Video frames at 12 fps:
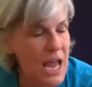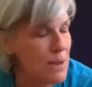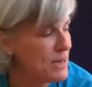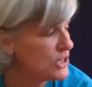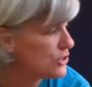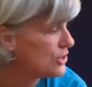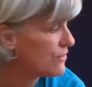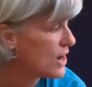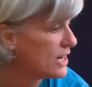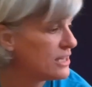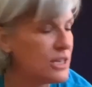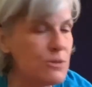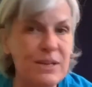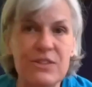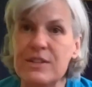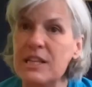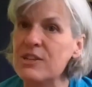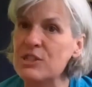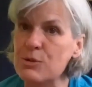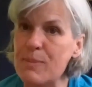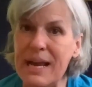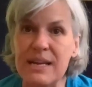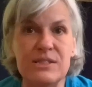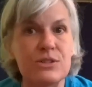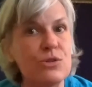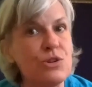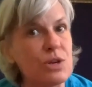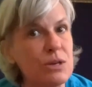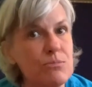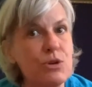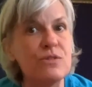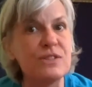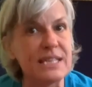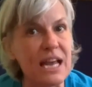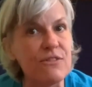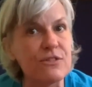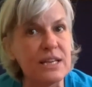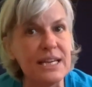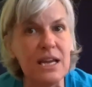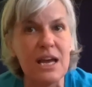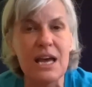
Make sure you've got a little bit of clear space so you can move safely.